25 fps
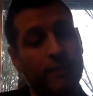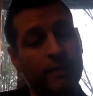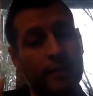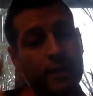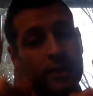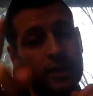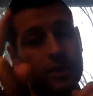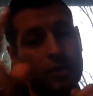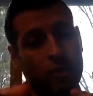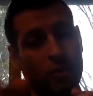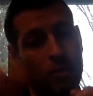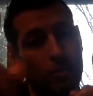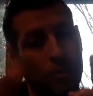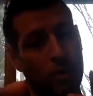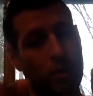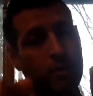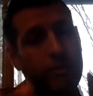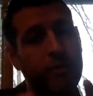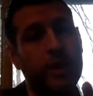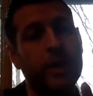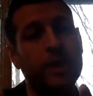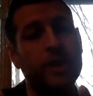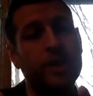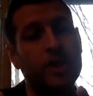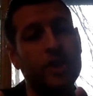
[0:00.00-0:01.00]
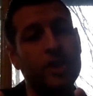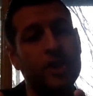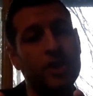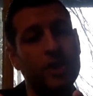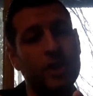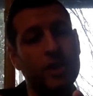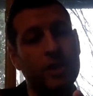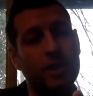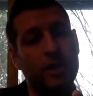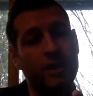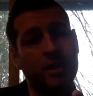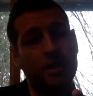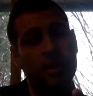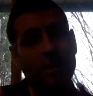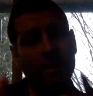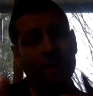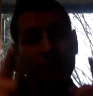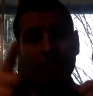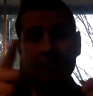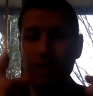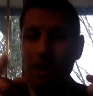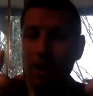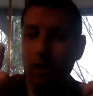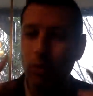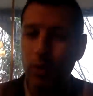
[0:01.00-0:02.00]
This is your boy Rich. If
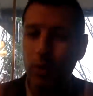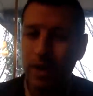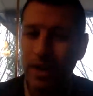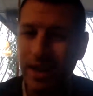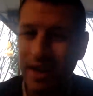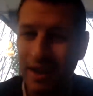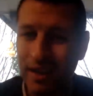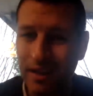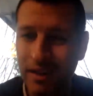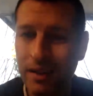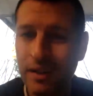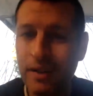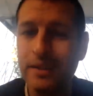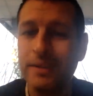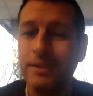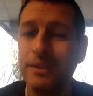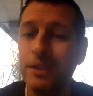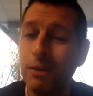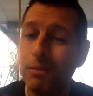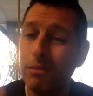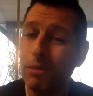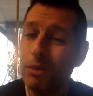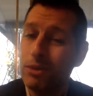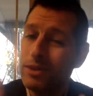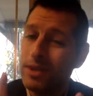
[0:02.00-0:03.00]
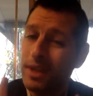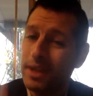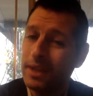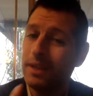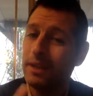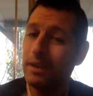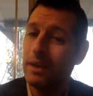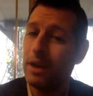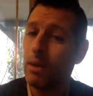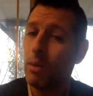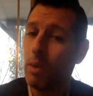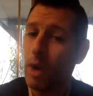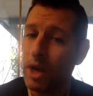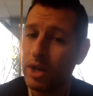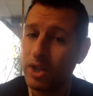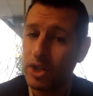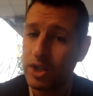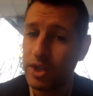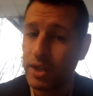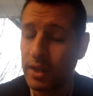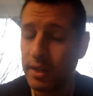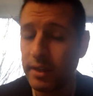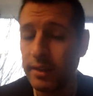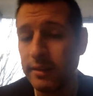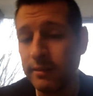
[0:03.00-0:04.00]
you're not winning, you're most likely not
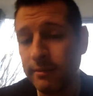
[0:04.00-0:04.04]
watching.